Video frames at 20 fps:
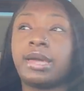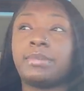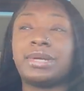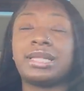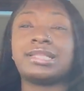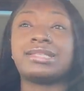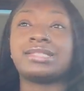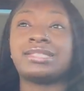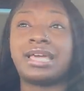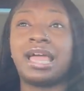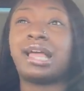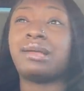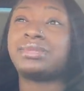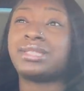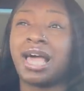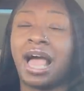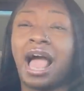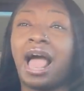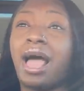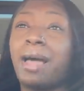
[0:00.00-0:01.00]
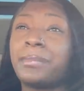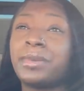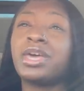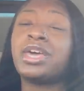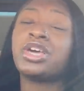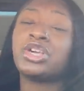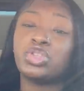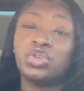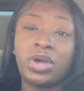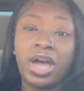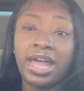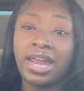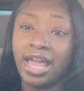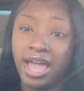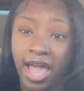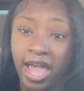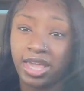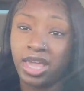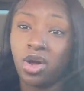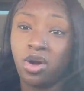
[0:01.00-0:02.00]
but at the same time, you gotta
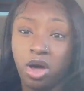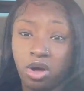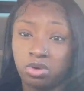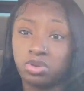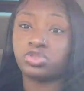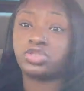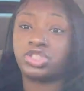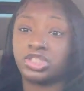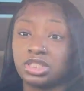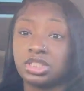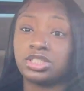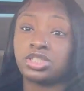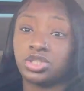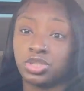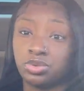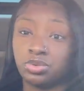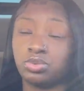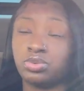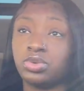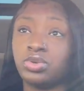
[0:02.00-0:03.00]
have your own shit too.